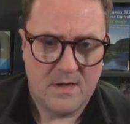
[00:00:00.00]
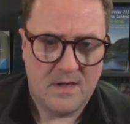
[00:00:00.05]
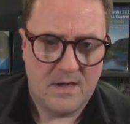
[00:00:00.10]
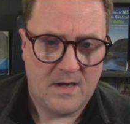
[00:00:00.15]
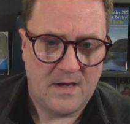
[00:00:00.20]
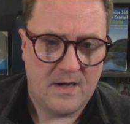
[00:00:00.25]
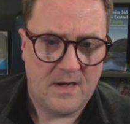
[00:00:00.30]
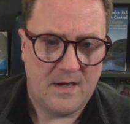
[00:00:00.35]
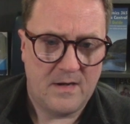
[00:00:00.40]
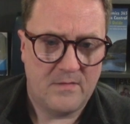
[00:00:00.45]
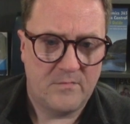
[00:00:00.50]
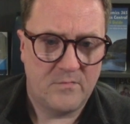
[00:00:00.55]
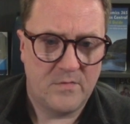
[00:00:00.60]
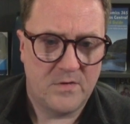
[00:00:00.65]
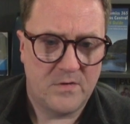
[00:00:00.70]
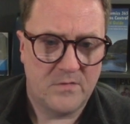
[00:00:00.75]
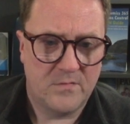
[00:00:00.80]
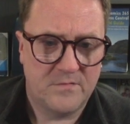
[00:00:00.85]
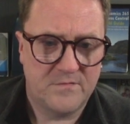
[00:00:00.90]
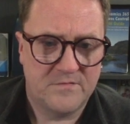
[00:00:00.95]
and we
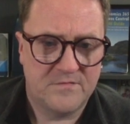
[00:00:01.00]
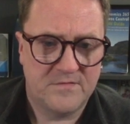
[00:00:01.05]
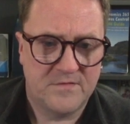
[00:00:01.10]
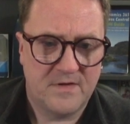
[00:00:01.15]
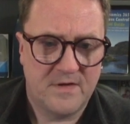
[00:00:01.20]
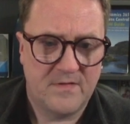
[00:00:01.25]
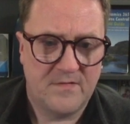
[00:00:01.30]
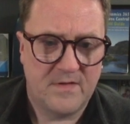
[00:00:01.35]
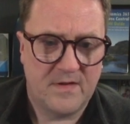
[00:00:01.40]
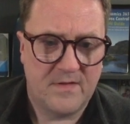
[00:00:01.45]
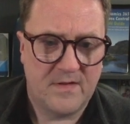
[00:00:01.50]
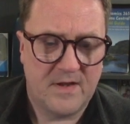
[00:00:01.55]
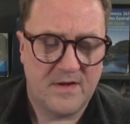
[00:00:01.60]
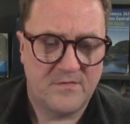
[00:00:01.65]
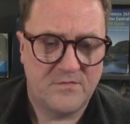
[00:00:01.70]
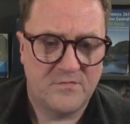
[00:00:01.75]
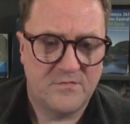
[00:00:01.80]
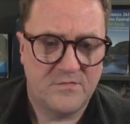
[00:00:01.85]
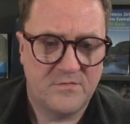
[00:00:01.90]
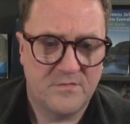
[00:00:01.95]
could say that that
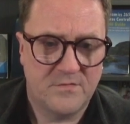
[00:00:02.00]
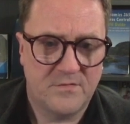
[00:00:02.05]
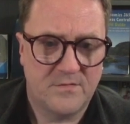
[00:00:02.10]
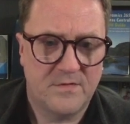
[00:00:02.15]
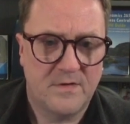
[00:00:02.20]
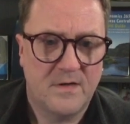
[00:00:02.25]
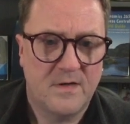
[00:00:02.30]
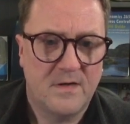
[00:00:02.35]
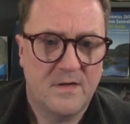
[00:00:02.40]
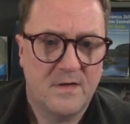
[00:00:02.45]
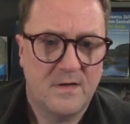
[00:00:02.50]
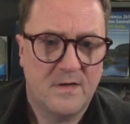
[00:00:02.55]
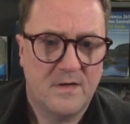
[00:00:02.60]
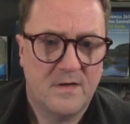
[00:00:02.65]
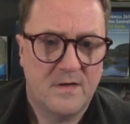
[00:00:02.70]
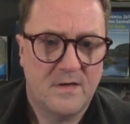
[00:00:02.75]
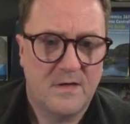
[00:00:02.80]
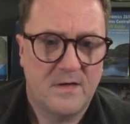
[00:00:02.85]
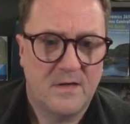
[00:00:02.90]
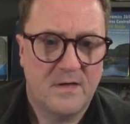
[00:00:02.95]
should,
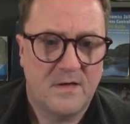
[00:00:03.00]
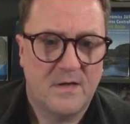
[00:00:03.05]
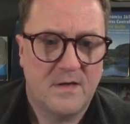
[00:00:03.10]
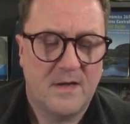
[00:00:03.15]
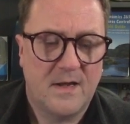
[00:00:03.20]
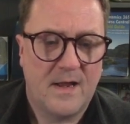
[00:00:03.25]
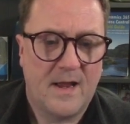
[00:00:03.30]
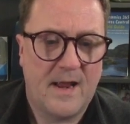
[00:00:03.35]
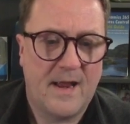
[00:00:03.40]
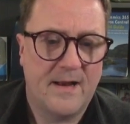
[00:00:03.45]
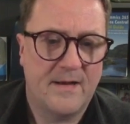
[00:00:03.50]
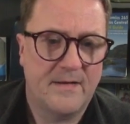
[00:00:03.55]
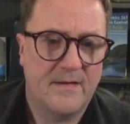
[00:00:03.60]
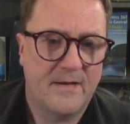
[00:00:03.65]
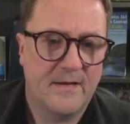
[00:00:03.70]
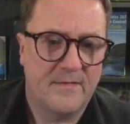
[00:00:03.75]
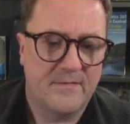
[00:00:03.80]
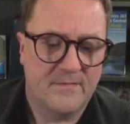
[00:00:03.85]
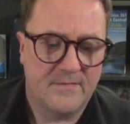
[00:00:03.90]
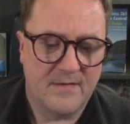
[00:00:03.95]

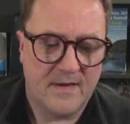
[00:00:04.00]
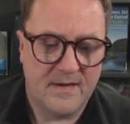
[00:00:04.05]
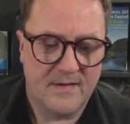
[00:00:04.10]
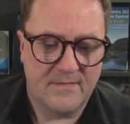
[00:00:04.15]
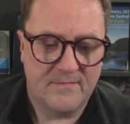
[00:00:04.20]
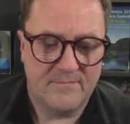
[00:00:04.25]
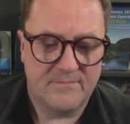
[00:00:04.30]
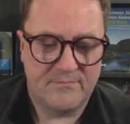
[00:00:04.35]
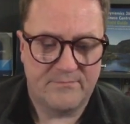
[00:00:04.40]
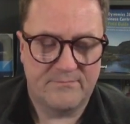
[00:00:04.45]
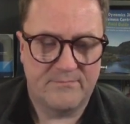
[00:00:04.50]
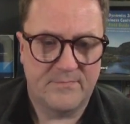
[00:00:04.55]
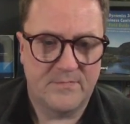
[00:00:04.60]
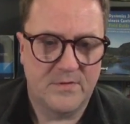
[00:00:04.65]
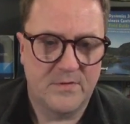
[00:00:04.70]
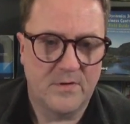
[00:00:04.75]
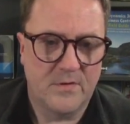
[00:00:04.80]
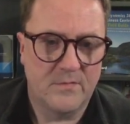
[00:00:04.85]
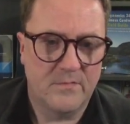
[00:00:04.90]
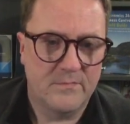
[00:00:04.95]
and you
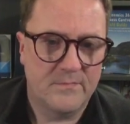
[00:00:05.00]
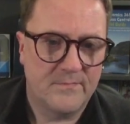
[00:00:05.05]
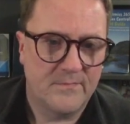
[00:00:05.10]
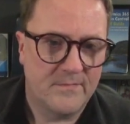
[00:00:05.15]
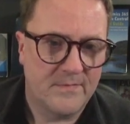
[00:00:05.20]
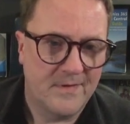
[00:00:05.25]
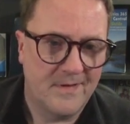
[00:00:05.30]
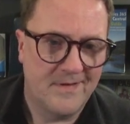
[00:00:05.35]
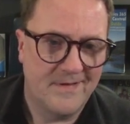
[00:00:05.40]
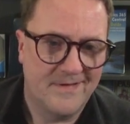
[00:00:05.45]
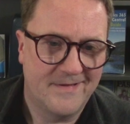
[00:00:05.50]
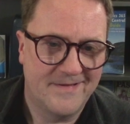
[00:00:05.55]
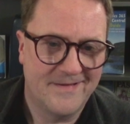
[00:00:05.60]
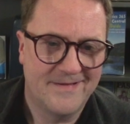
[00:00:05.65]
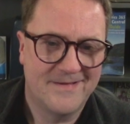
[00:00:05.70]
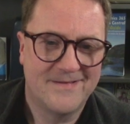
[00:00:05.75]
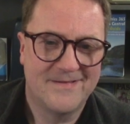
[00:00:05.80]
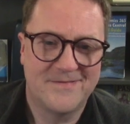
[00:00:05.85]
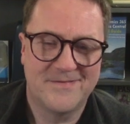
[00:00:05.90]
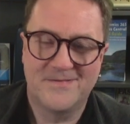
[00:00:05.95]
know,
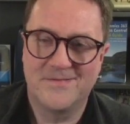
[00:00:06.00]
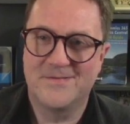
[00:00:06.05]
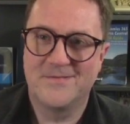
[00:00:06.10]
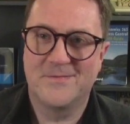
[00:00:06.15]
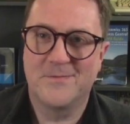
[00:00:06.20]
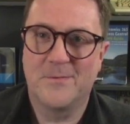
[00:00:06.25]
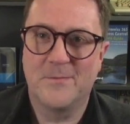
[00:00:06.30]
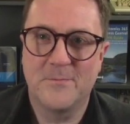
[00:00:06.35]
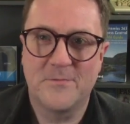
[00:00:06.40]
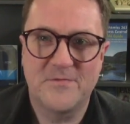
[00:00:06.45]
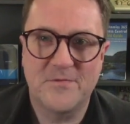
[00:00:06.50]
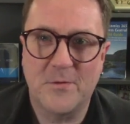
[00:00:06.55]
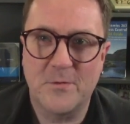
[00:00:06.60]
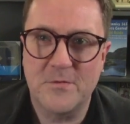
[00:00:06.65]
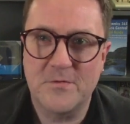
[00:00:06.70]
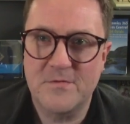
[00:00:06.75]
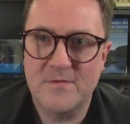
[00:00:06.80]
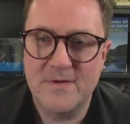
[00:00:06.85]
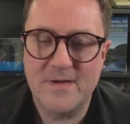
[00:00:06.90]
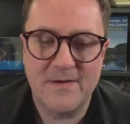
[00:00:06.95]
so
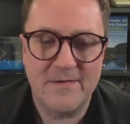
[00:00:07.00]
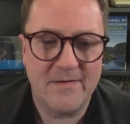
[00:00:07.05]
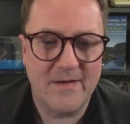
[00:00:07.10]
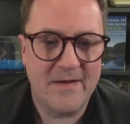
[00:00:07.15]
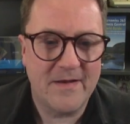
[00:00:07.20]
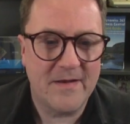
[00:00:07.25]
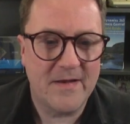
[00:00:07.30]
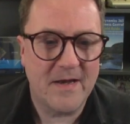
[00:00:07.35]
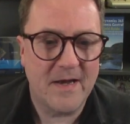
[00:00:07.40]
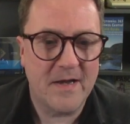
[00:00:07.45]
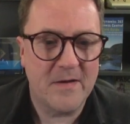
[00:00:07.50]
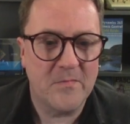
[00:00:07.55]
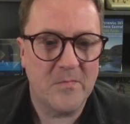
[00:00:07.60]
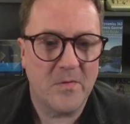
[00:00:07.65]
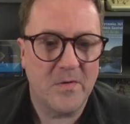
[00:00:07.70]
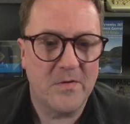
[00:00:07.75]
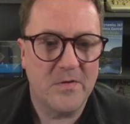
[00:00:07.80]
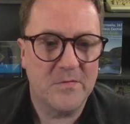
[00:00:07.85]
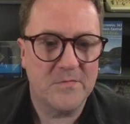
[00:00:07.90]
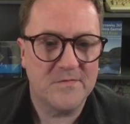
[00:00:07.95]
did
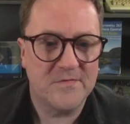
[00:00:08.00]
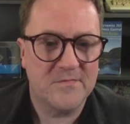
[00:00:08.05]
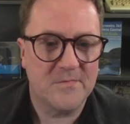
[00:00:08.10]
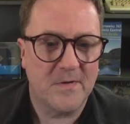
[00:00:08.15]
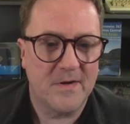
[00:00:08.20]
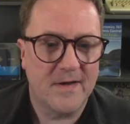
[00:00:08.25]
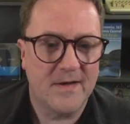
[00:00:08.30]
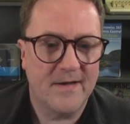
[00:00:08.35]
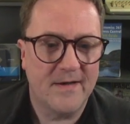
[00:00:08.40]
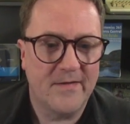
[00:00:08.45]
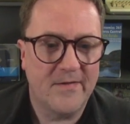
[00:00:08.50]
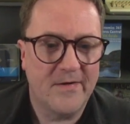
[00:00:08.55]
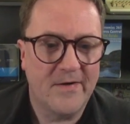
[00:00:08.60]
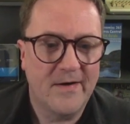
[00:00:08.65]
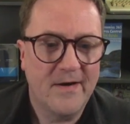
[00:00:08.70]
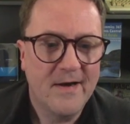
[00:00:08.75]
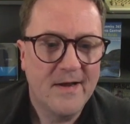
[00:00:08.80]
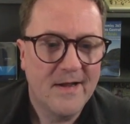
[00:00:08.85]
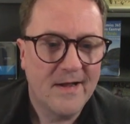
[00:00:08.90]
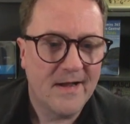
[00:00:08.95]
anybody notice what I did
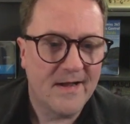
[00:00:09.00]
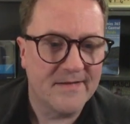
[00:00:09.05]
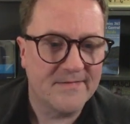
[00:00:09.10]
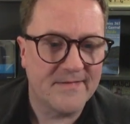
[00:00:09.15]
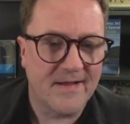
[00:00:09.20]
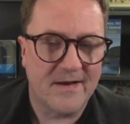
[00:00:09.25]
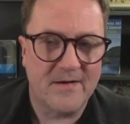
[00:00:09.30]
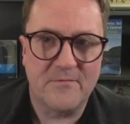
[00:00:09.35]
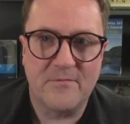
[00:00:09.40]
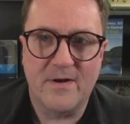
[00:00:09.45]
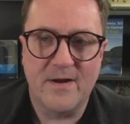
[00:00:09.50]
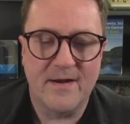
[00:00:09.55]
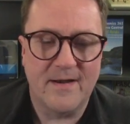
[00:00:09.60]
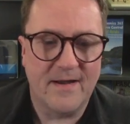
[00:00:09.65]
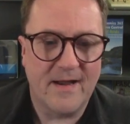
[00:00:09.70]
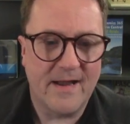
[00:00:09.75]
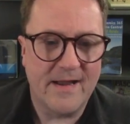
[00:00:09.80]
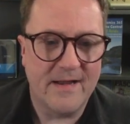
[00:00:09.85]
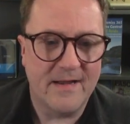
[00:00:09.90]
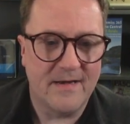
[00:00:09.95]
there? I started writing
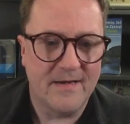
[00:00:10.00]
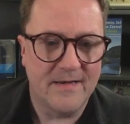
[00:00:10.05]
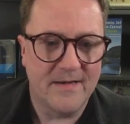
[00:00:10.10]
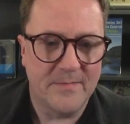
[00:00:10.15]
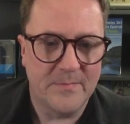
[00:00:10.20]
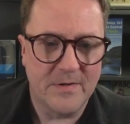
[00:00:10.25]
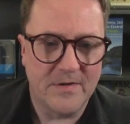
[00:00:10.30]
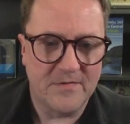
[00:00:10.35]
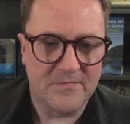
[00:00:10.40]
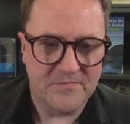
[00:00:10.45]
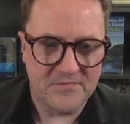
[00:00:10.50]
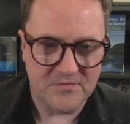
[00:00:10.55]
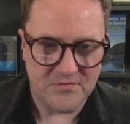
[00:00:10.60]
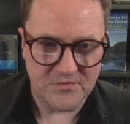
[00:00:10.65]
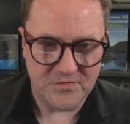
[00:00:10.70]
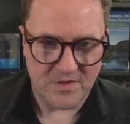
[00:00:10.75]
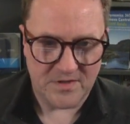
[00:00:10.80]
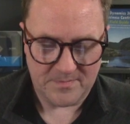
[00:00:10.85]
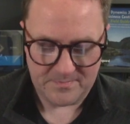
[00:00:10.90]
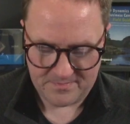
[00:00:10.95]
AL in the middle of C
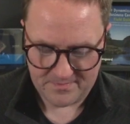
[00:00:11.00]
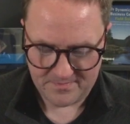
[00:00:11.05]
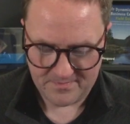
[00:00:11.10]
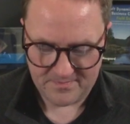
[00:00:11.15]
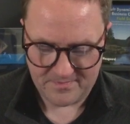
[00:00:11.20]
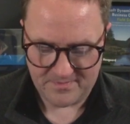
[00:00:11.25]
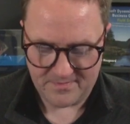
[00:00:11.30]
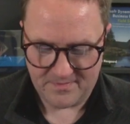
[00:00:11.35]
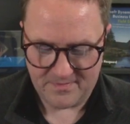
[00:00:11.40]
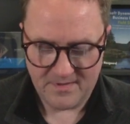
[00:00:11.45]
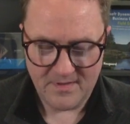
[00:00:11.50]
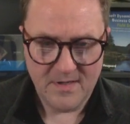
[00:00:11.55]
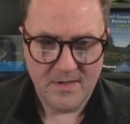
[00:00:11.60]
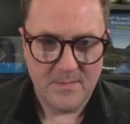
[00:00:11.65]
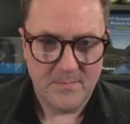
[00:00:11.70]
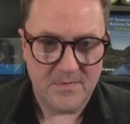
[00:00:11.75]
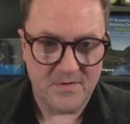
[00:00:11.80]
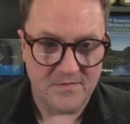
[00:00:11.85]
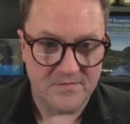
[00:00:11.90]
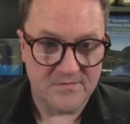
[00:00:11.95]
Sharp,
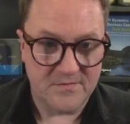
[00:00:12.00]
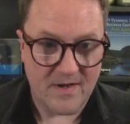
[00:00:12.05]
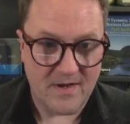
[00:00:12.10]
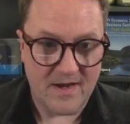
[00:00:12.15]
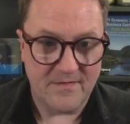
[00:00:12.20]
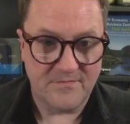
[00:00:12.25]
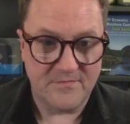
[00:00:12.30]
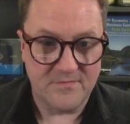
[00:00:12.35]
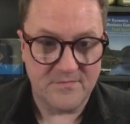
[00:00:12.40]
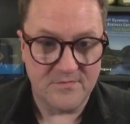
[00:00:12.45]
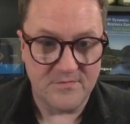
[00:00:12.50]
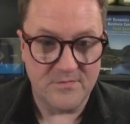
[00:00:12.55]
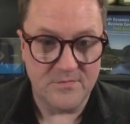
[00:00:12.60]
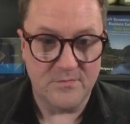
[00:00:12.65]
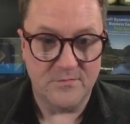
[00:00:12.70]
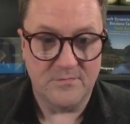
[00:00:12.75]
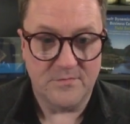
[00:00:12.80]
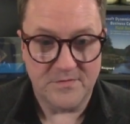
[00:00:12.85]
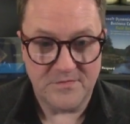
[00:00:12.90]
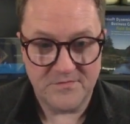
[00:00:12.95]
because you have to do
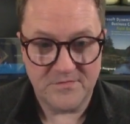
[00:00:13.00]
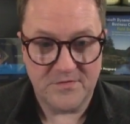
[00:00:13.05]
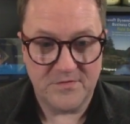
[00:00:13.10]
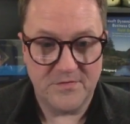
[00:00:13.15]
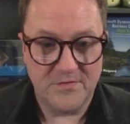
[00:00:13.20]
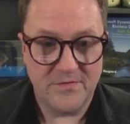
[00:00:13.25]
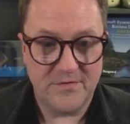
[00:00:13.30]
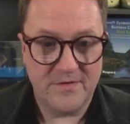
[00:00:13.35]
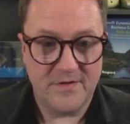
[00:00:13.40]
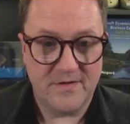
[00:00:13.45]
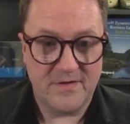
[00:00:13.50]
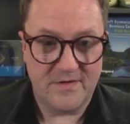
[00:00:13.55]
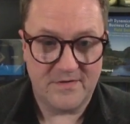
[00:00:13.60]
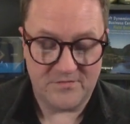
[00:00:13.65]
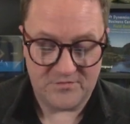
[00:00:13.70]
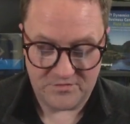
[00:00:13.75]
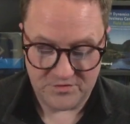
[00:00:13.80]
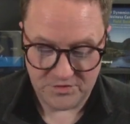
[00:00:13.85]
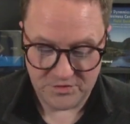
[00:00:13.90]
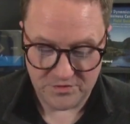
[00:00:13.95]
return in
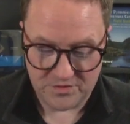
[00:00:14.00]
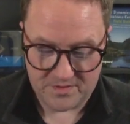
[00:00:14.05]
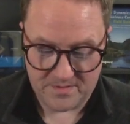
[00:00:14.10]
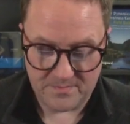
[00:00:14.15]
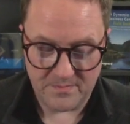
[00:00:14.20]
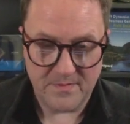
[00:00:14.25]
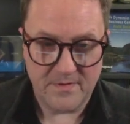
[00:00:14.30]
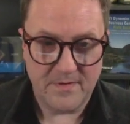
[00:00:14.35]
C Sharp.